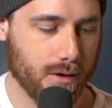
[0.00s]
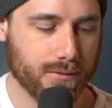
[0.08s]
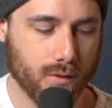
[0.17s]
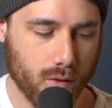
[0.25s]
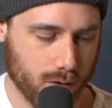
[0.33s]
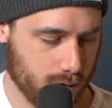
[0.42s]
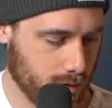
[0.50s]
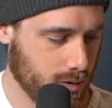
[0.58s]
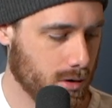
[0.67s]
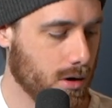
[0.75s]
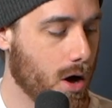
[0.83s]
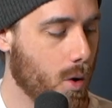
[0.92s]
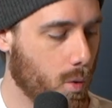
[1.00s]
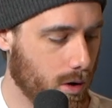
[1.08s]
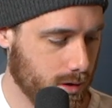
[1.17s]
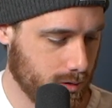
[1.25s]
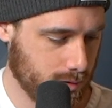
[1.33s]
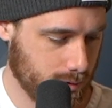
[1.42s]
4,
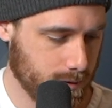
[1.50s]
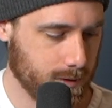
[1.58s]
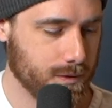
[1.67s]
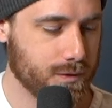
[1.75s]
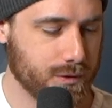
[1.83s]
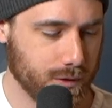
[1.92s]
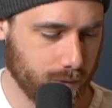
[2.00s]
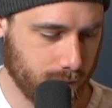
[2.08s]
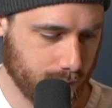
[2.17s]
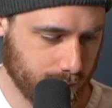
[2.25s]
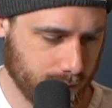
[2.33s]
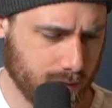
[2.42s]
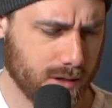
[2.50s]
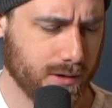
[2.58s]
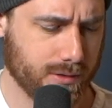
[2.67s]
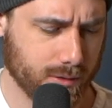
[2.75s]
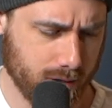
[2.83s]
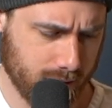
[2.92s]
1, 2,
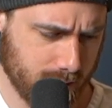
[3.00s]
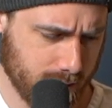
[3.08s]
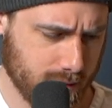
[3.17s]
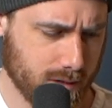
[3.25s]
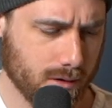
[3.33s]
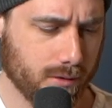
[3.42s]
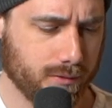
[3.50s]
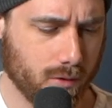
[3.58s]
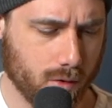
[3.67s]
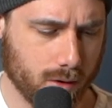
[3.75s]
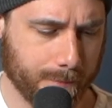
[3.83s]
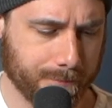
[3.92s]
3, 4.